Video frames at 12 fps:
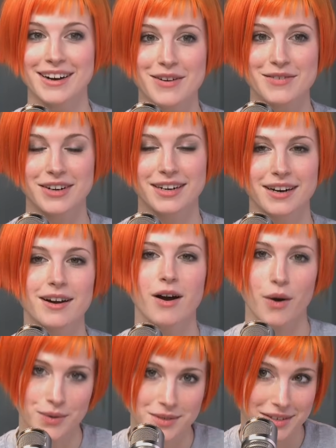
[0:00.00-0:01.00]
you used to say it?
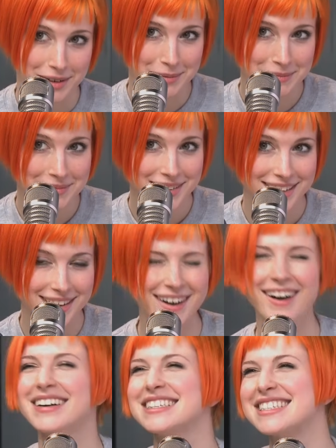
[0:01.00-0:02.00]
Awesome. awesome. Oh. It's
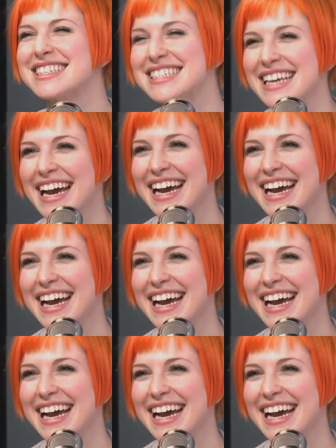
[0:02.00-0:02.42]
awesome. Oh, it's sick.